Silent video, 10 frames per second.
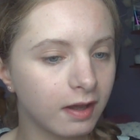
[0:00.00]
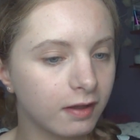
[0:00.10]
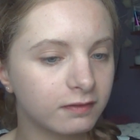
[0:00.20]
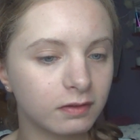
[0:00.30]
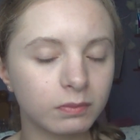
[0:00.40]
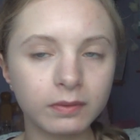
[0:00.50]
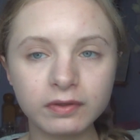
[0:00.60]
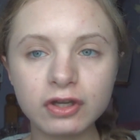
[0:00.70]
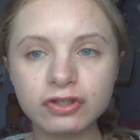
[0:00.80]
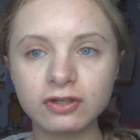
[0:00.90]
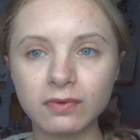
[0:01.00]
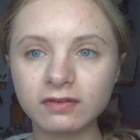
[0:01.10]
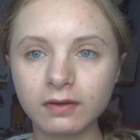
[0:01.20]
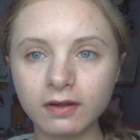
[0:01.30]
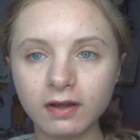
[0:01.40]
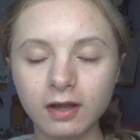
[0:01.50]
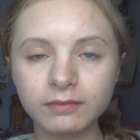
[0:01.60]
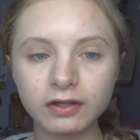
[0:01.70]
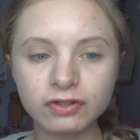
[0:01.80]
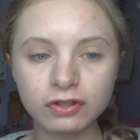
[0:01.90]
So what I'm going to do is I'm
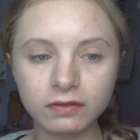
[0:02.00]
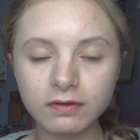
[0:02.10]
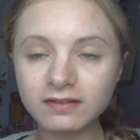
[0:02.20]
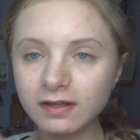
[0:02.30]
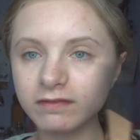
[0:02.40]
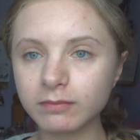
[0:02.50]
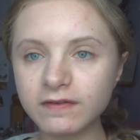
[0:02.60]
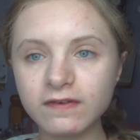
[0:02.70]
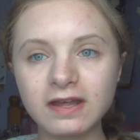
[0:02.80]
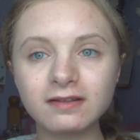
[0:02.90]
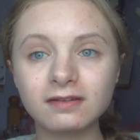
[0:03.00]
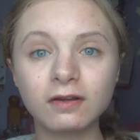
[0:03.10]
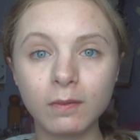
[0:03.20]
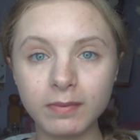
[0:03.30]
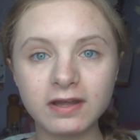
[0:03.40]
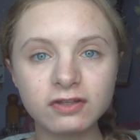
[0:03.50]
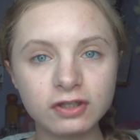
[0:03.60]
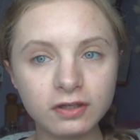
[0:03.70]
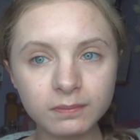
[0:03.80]
going to do the rest of my face and come back to you.